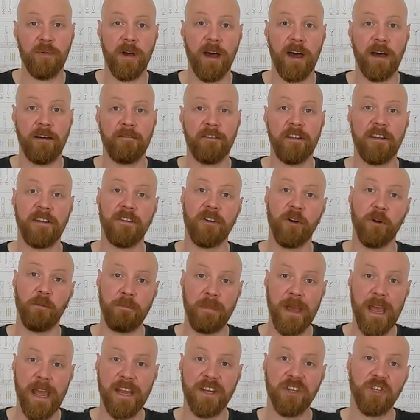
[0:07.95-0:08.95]
have in your
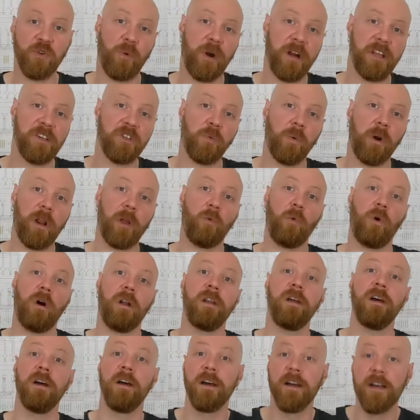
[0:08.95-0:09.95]
May 2021
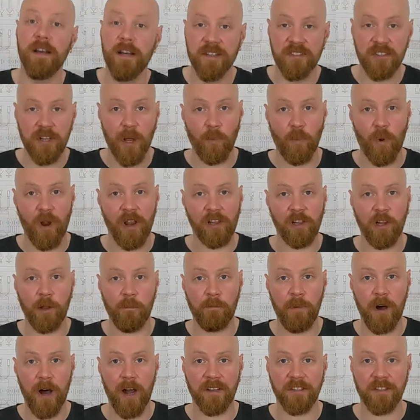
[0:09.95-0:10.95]
Somm Wine Club
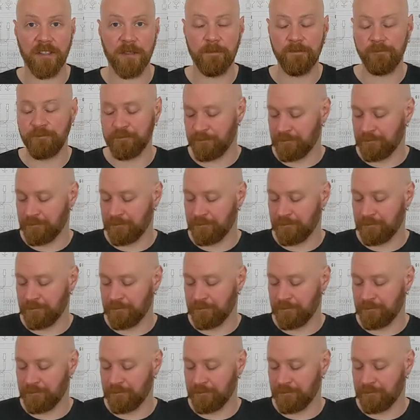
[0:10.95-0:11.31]
box.